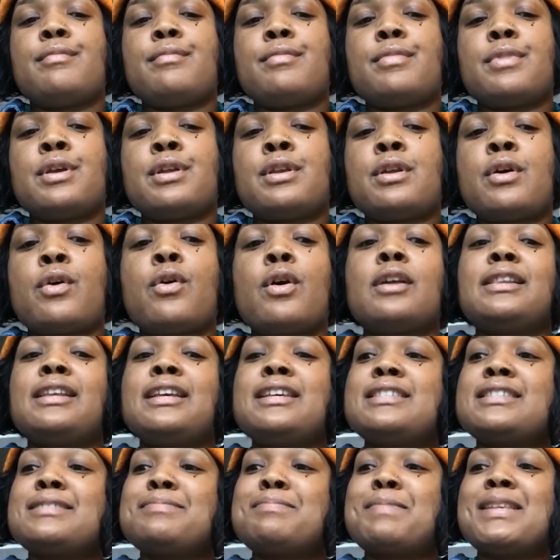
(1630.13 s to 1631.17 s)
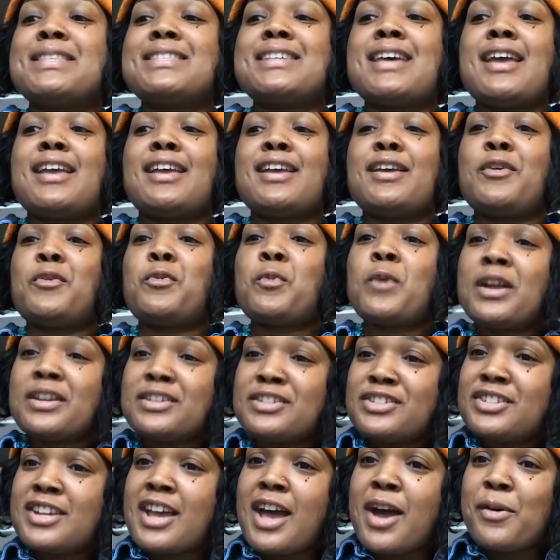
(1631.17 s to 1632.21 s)
Or at least be taking 1
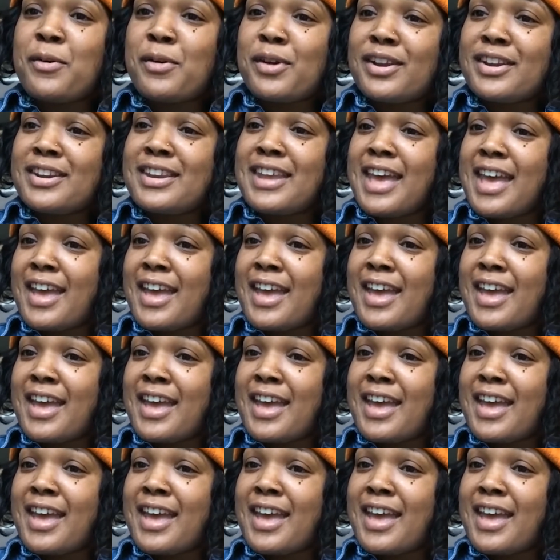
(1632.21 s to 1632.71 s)
shower a day.